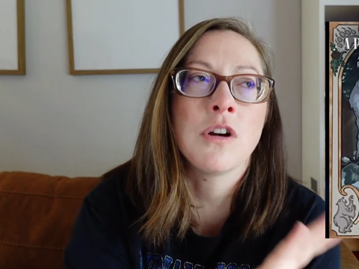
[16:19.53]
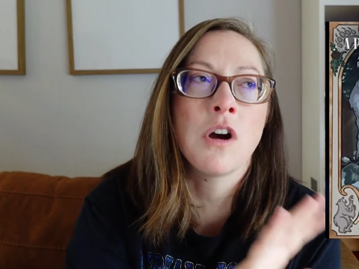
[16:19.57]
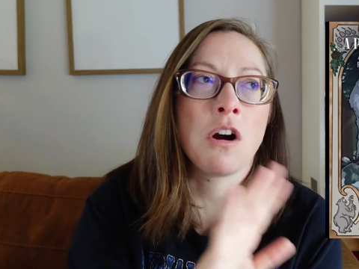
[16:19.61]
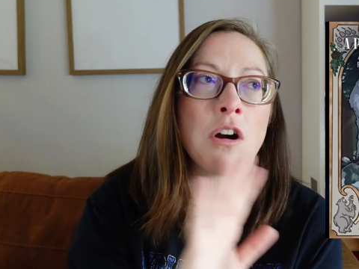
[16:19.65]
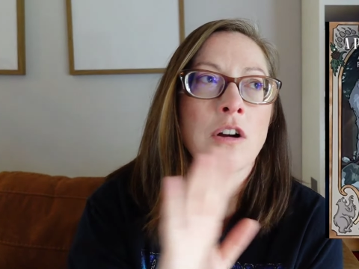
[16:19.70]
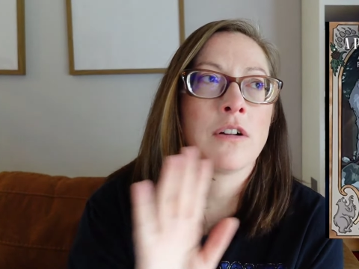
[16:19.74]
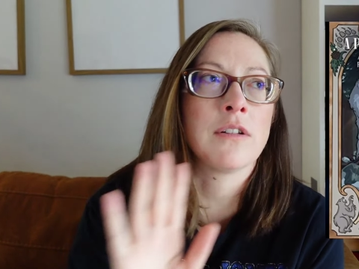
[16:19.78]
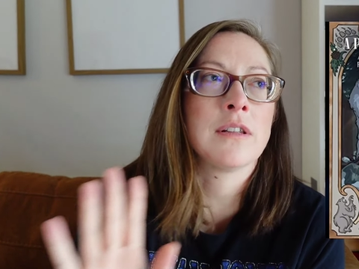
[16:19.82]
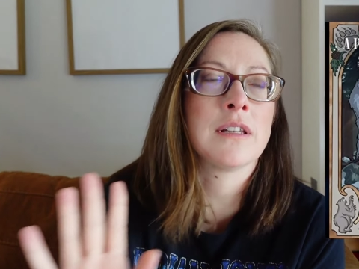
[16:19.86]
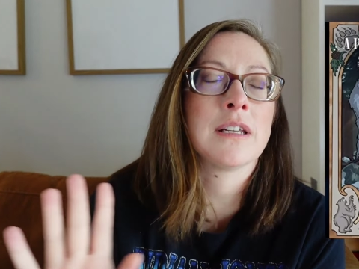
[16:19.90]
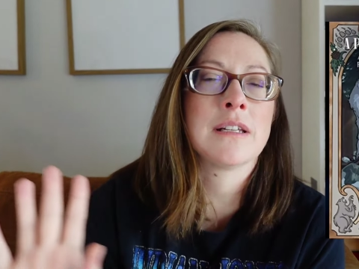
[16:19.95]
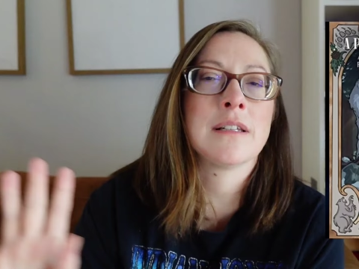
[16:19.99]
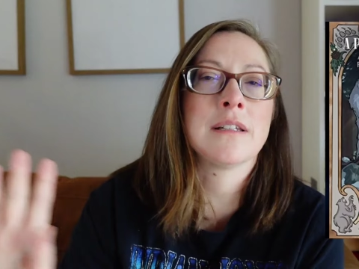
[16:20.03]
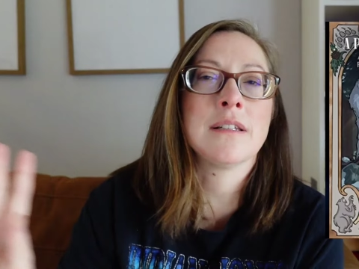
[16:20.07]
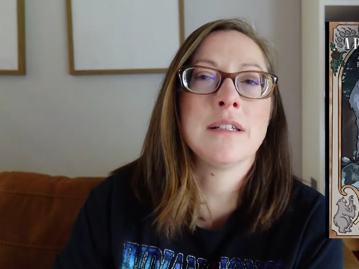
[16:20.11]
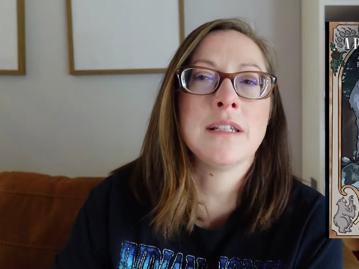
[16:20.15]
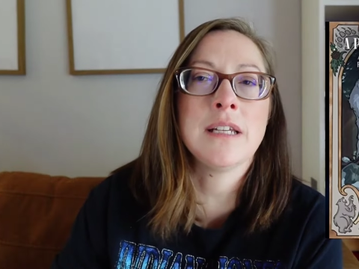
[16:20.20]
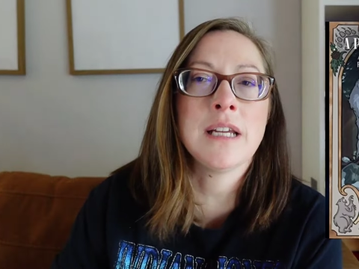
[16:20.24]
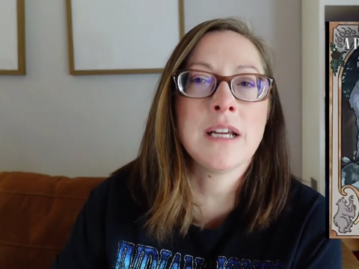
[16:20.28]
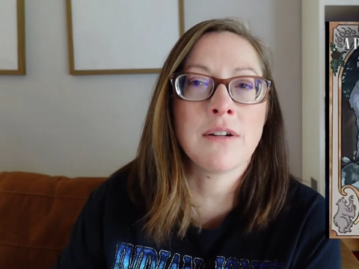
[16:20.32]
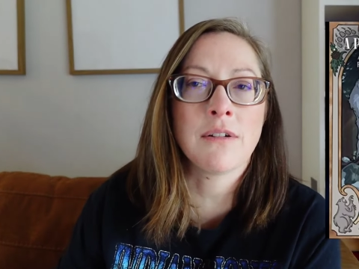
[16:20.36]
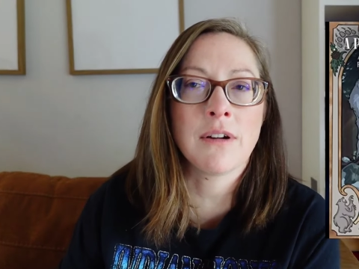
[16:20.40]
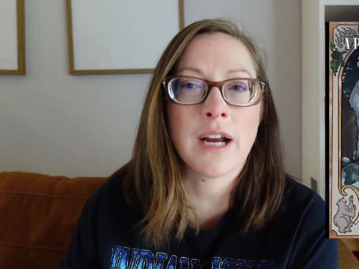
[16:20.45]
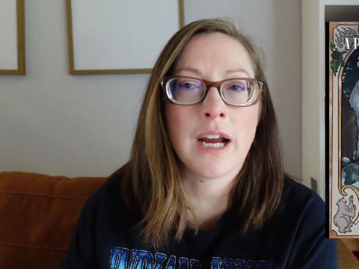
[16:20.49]
guard this
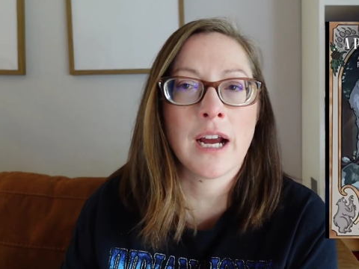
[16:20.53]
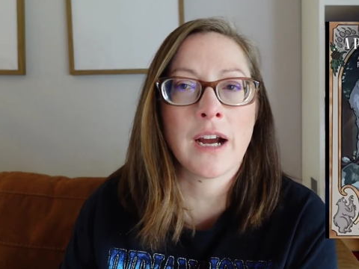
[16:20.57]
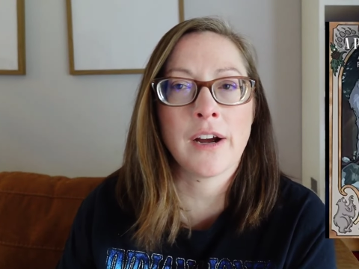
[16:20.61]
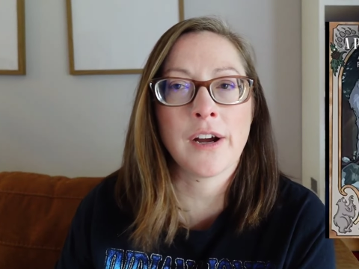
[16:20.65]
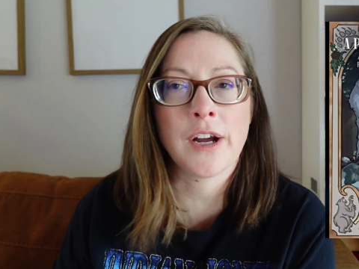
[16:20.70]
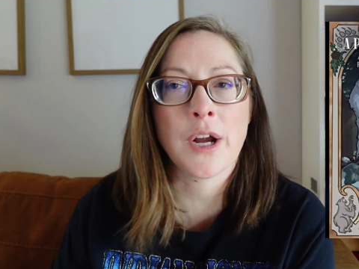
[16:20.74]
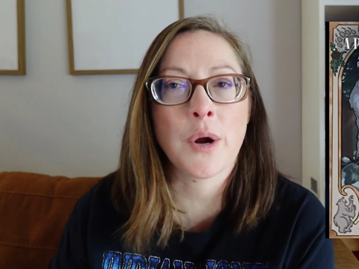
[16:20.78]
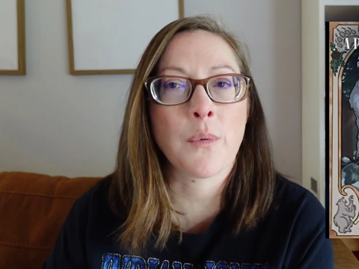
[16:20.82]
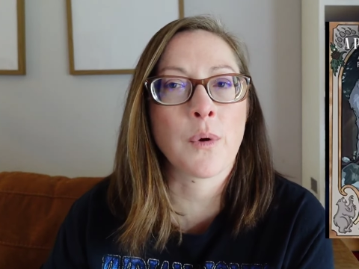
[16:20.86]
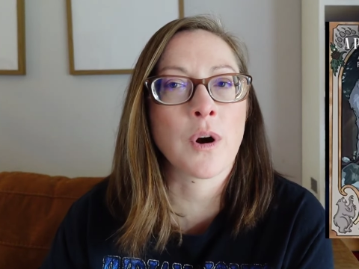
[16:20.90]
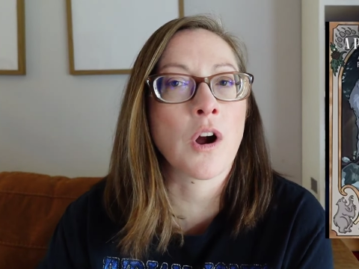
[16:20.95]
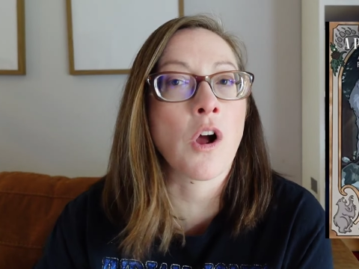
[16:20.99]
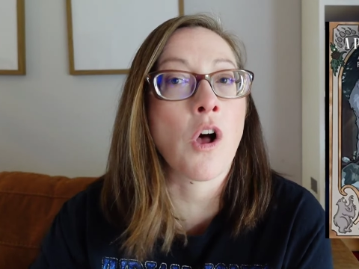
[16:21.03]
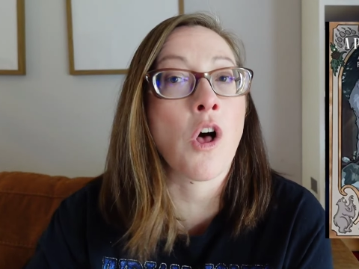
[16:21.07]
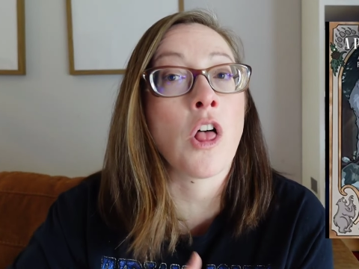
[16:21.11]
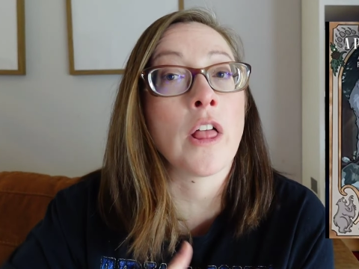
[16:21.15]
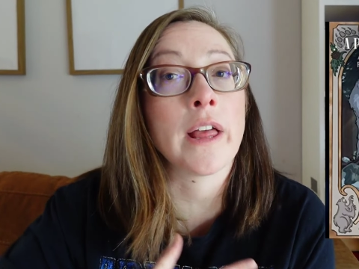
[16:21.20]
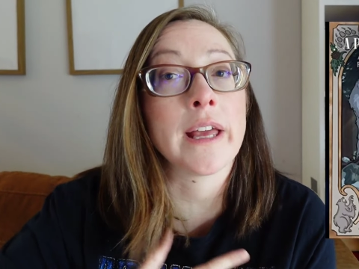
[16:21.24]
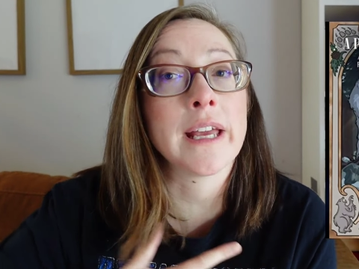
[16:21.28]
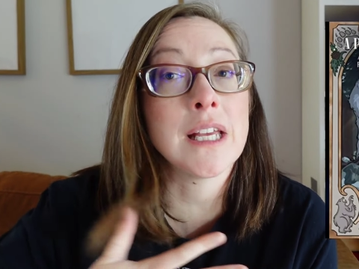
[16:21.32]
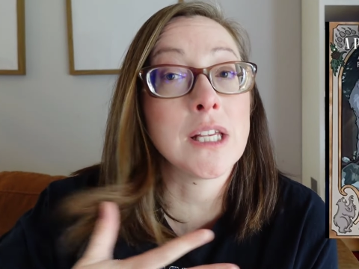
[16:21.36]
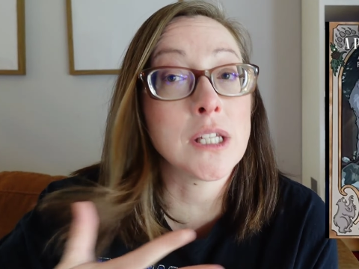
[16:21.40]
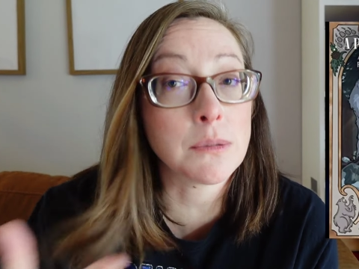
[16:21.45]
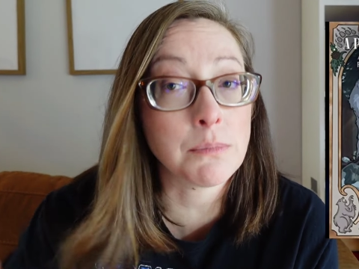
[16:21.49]
secret area where
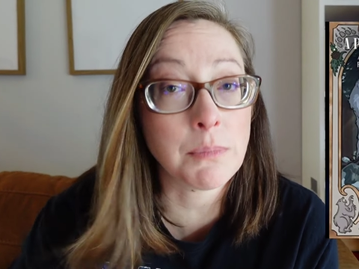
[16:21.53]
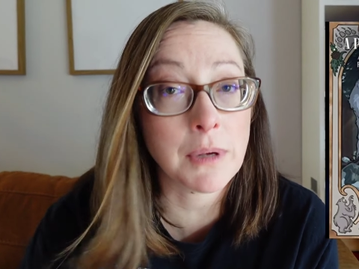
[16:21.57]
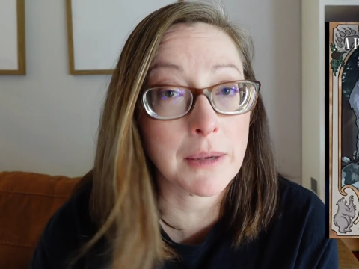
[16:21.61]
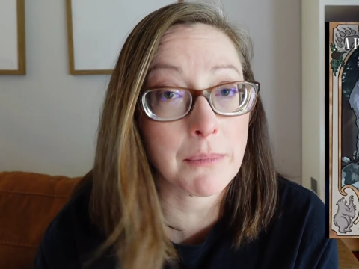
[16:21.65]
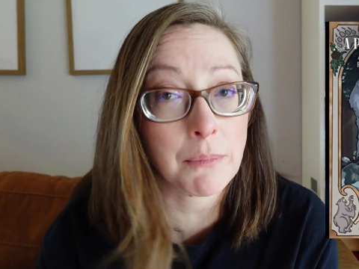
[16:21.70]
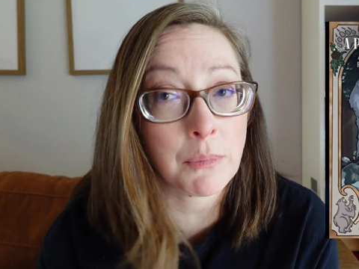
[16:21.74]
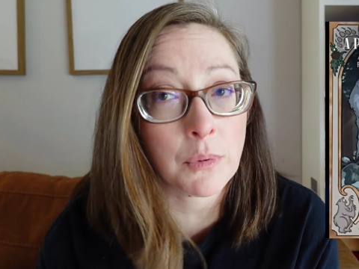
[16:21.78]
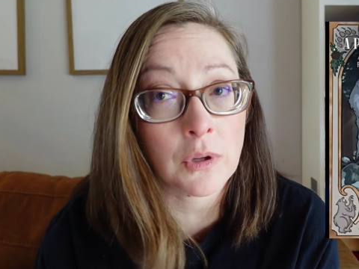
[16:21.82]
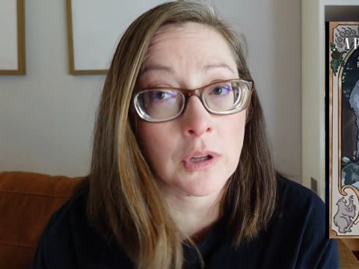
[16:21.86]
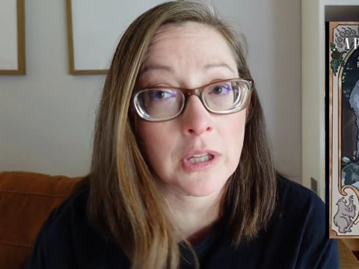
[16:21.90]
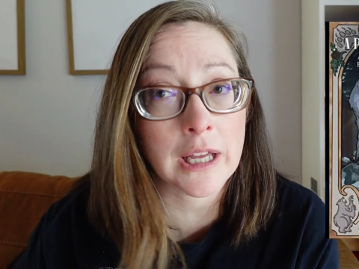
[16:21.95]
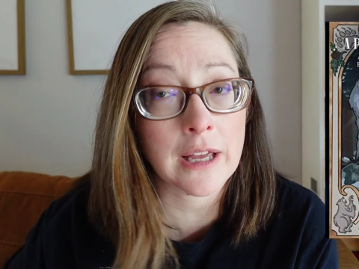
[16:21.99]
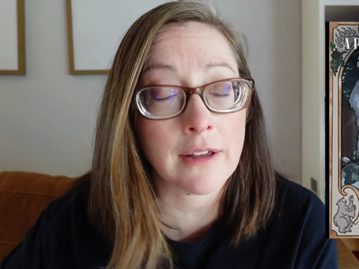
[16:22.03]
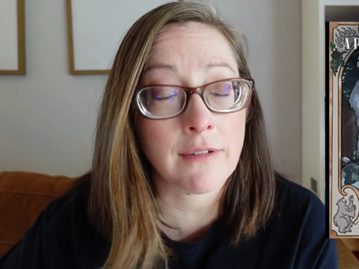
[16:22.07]
all his people